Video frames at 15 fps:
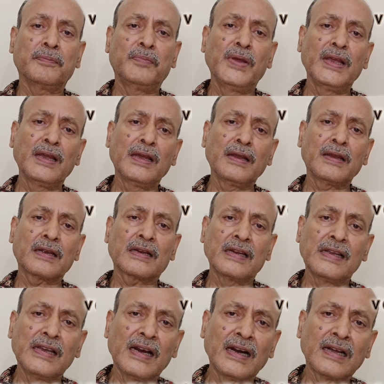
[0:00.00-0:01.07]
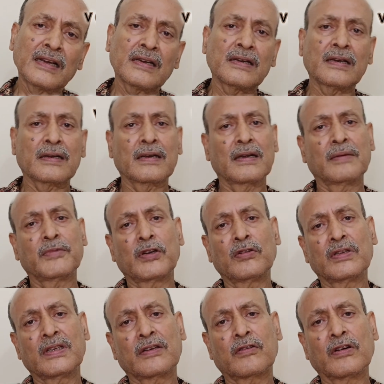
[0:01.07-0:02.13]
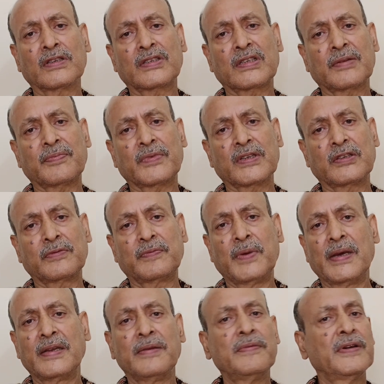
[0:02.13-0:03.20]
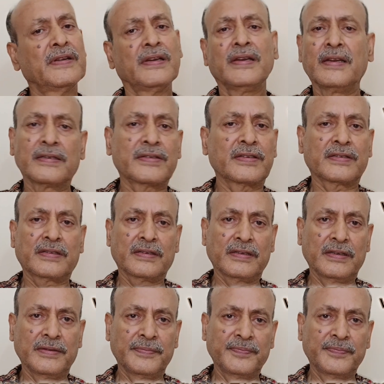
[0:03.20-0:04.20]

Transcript: being clear about the concept is very necessary.